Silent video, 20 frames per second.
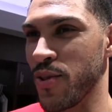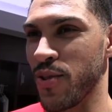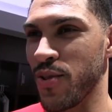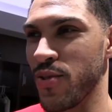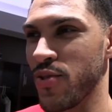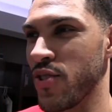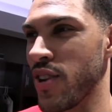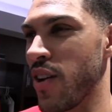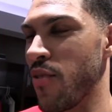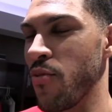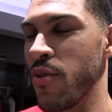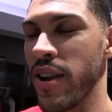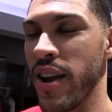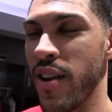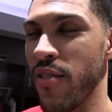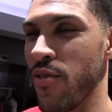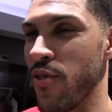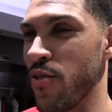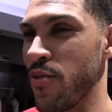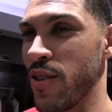or shot,
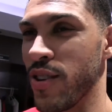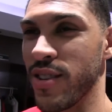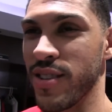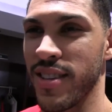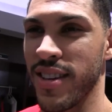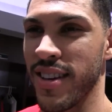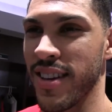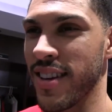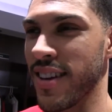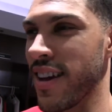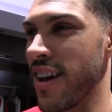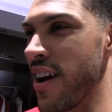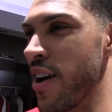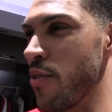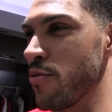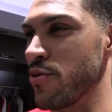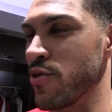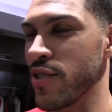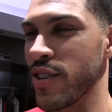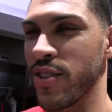whatever it was. Like, I
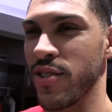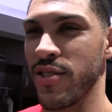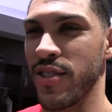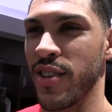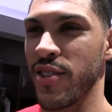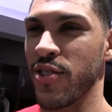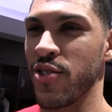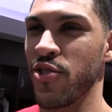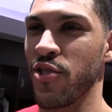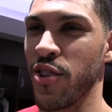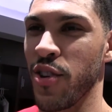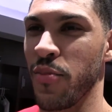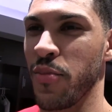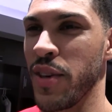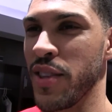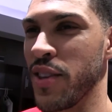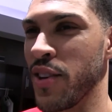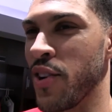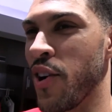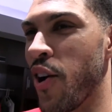was always out there trying to
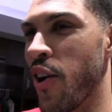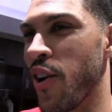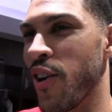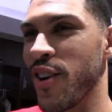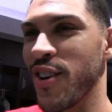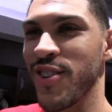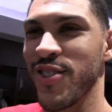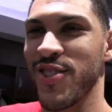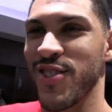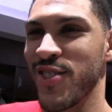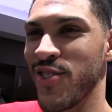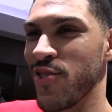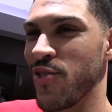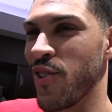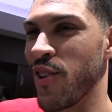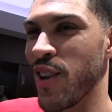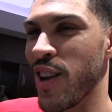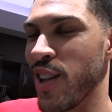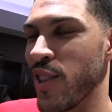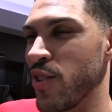beat the guards and do
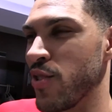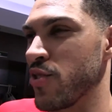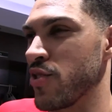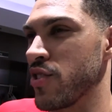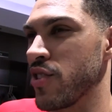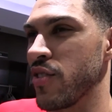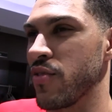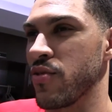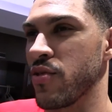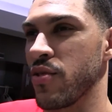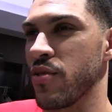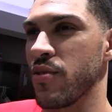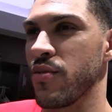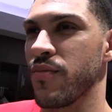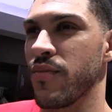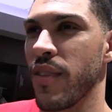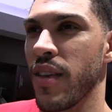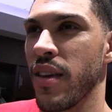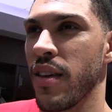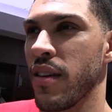all that little stuff. So
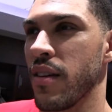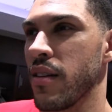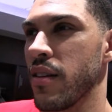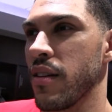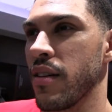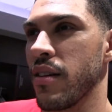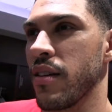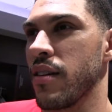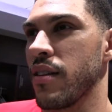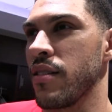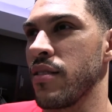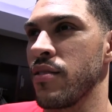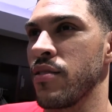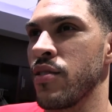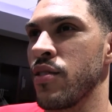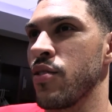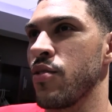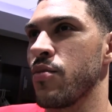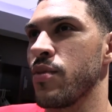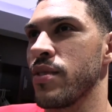I don't
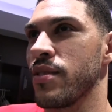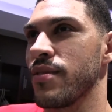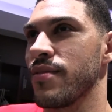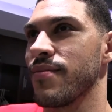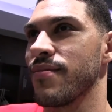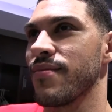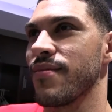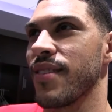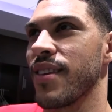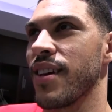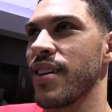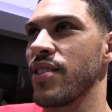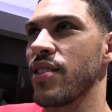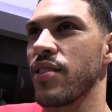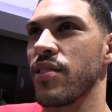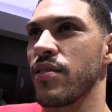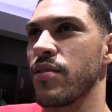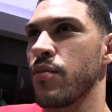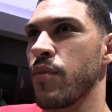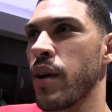know,
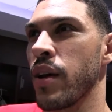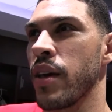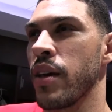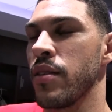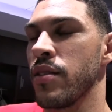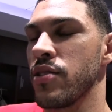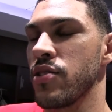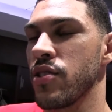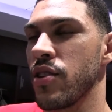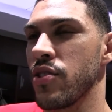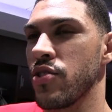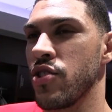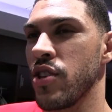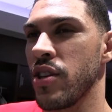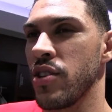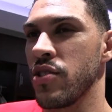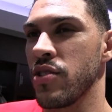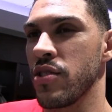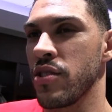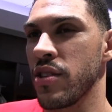man. My game didn't start
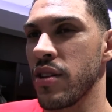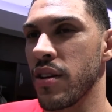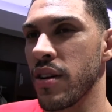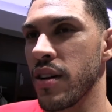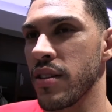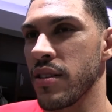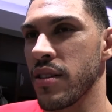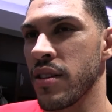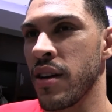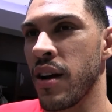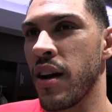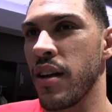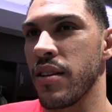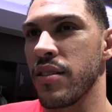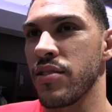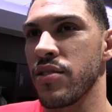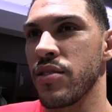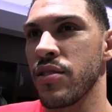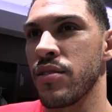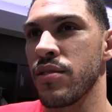changing until I got to
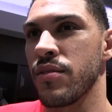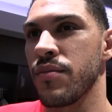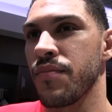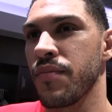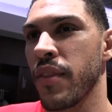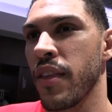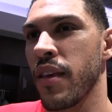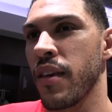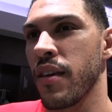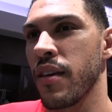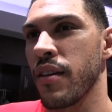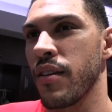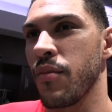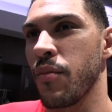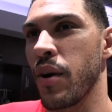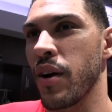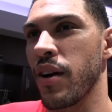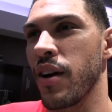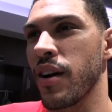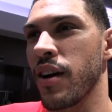college. So
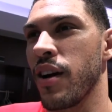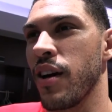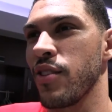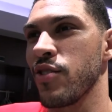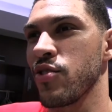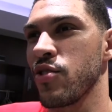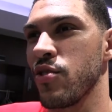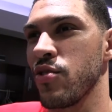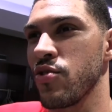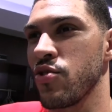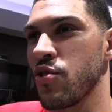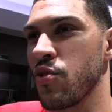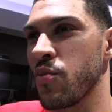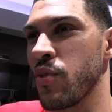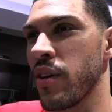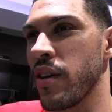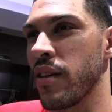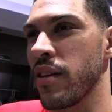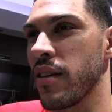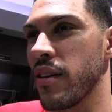my college coach told
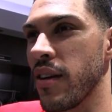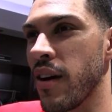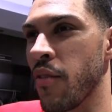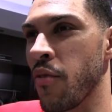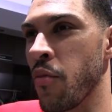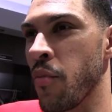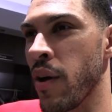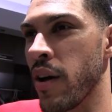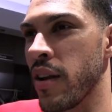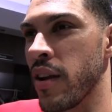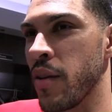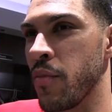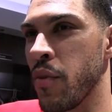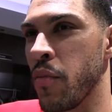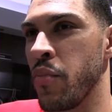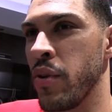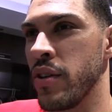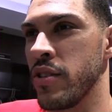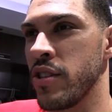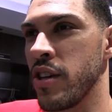me I reminded him of
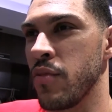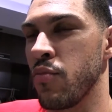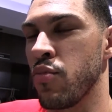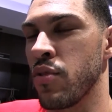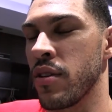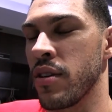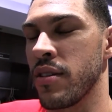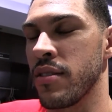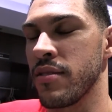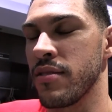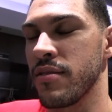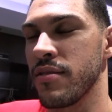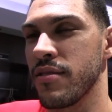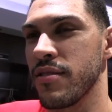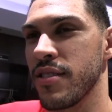PJ Brown.